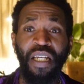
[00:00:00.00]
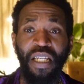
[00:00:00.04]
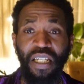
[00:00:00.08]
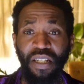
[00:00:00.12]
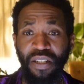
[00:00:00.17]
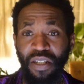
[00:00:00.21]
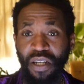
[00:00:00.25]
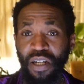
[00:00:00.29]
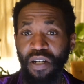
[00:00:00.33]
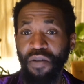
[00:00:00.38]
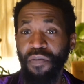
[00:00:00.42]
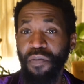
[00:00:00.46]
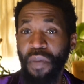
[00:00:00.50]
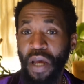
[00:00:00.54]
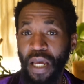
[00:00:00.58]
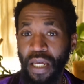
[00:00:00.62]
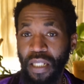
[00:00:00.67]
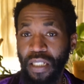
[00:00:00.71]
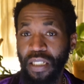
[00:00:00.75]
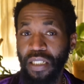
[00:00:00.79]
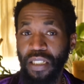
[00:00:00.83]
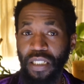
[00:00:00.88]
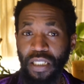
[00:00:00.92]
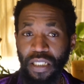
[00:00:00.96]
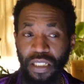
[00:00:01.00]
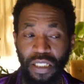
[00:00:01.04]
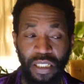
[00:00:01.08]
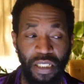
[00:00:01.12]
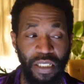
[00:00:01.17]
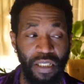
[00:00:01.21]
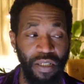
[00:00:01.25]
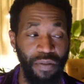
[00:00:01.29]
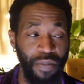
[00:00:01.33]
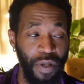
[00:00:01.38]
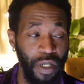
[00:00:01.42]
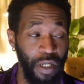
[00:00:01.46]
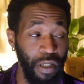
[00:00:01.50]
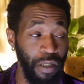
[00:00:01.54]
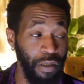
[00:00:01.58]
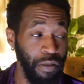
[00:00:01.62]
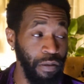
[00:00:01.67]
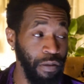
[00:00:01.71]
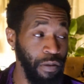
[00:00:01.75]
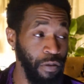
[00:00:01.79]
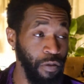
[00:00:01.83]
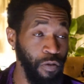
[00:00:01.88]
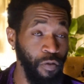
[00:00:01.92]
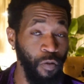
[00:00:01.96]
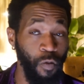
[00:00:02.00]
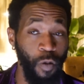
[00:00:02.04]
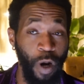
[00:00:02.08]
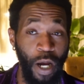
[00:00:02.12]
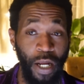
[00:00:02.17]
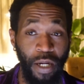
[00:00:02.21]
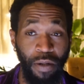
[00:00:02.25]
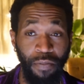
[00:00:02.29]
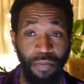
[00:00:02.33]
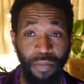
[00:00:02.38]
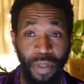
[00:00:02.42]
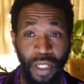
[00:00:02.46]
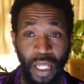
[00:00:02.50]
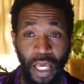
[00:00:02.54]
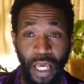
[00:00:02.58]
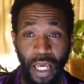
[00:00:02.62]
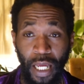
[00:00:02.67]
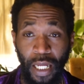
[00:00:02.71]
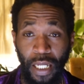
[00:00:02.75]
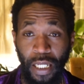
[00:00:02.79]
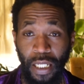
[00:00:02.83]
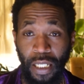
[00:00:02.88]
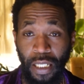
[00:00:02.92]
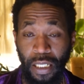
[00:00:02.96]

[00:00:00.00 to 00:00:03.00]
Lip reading: you know, mainly this shit is about white and black.